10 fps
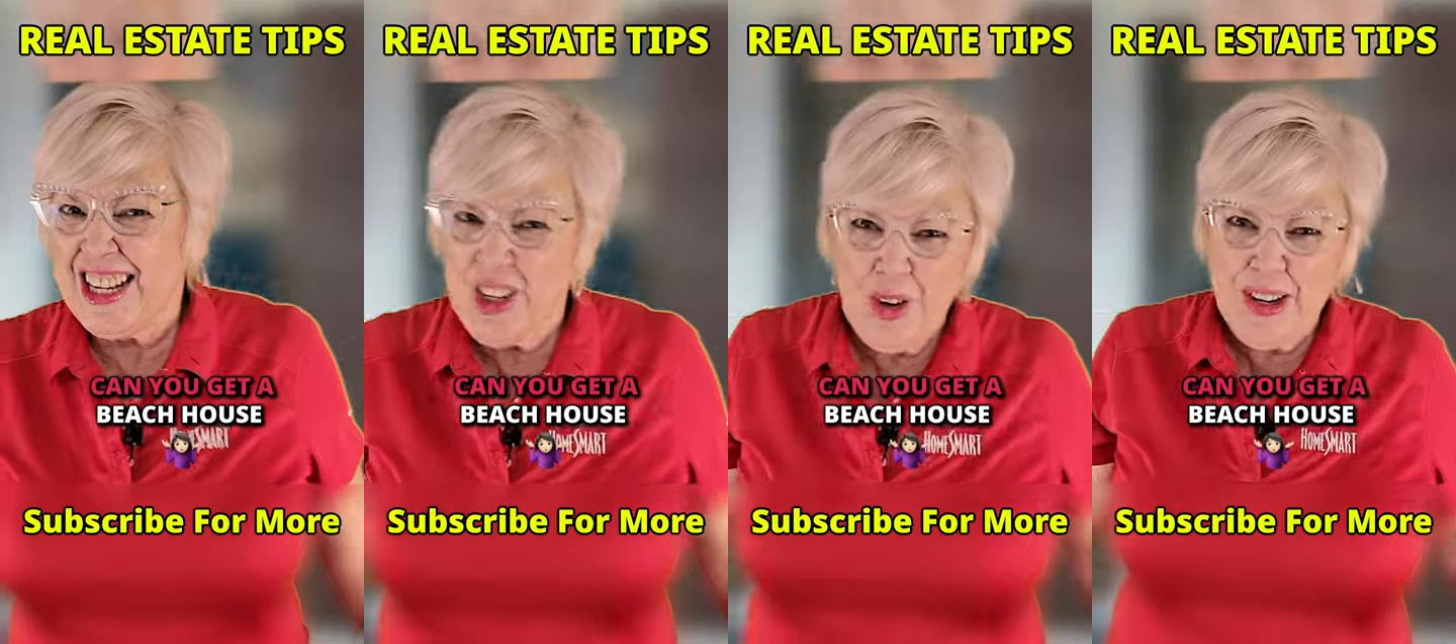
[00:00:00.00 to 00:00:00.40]

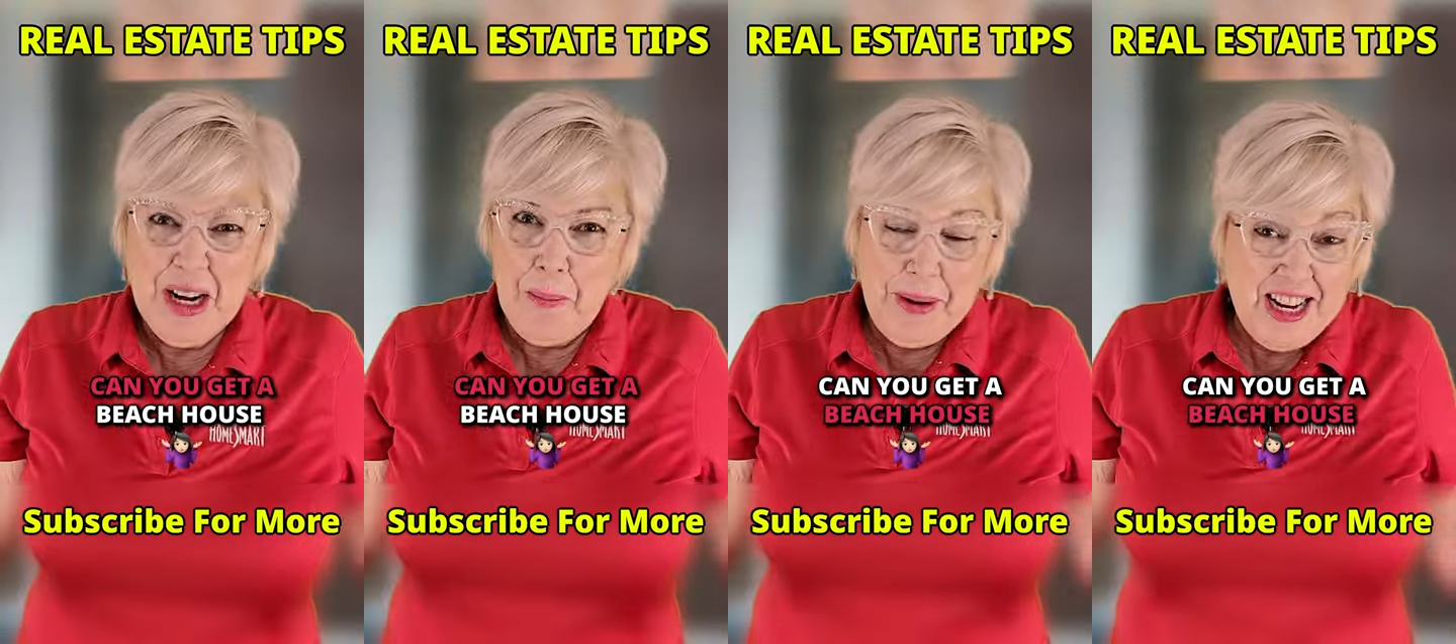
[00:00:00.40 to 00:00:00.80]
Can
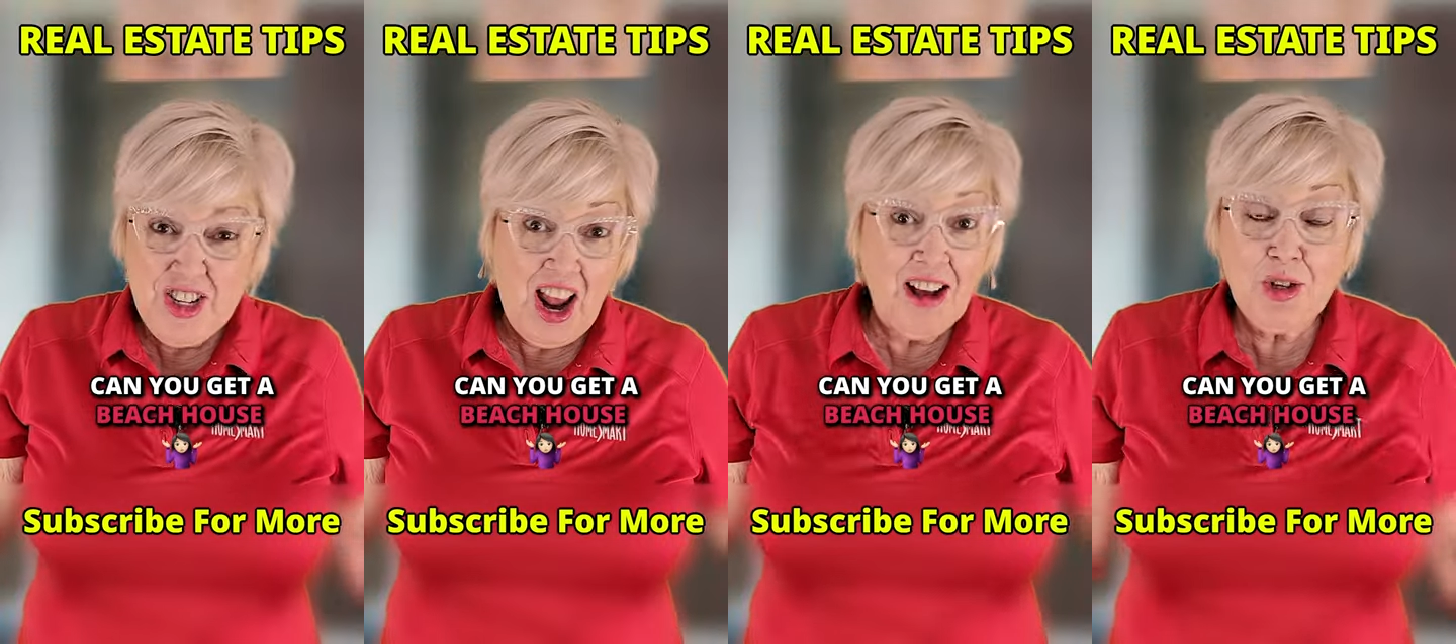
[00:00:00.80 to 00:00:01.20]
you get a
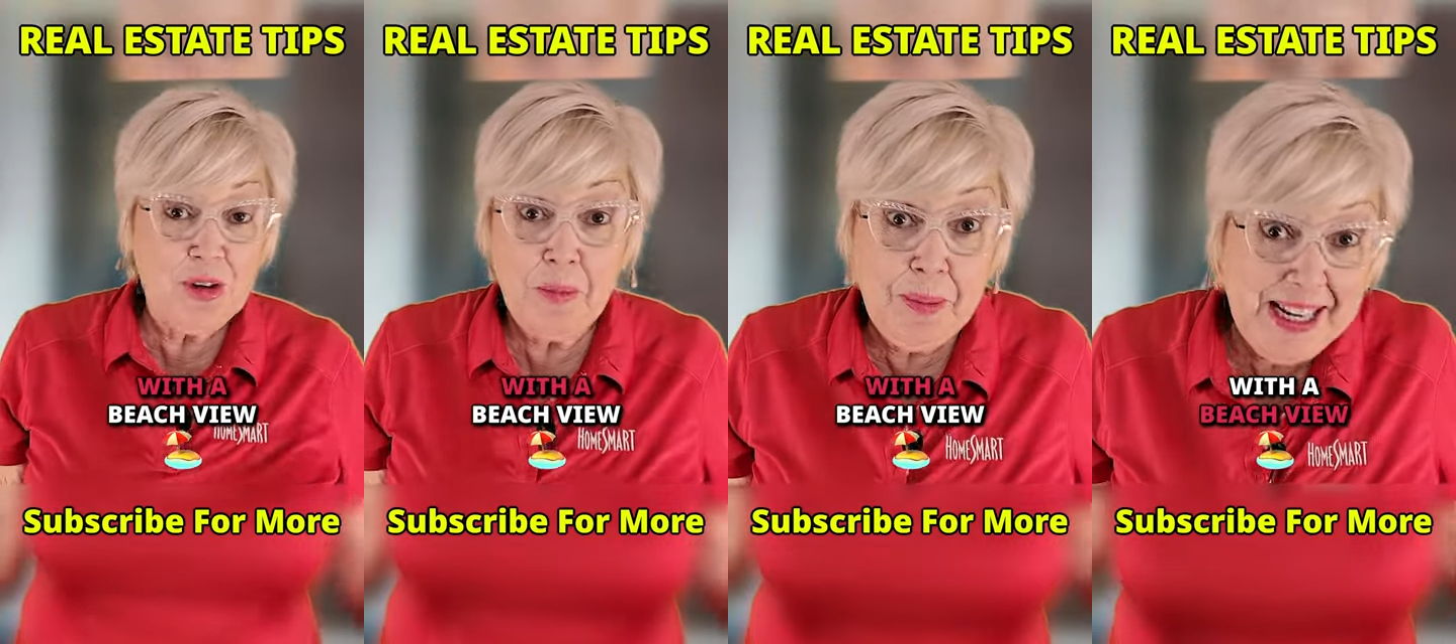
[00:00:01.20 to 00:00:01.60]
beach
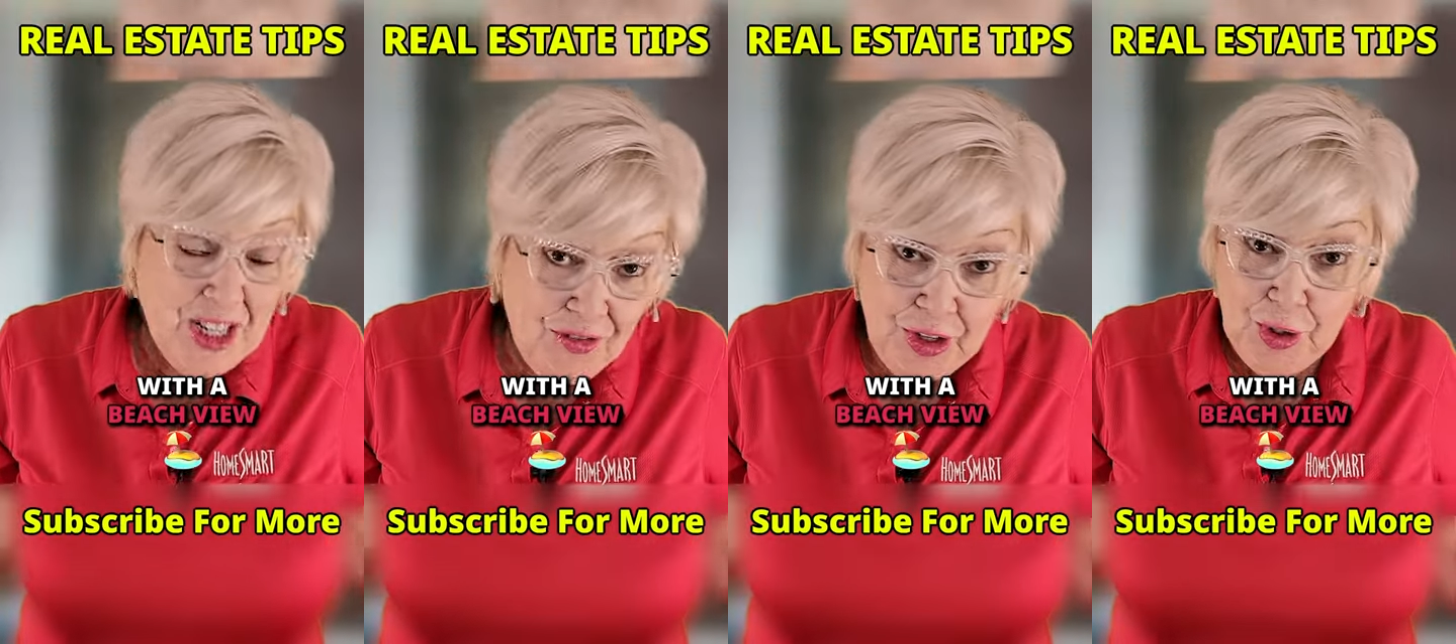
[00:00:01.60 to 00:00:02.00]
house with a
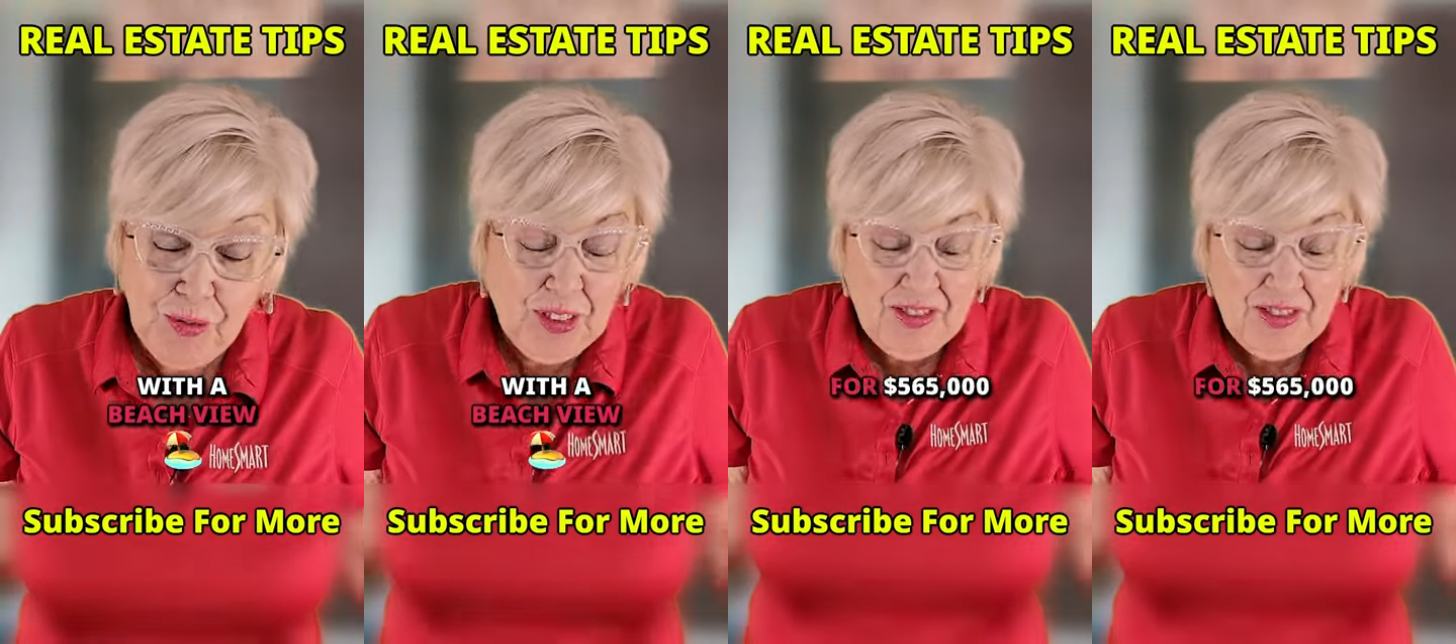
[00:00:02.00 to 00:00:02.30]
beach view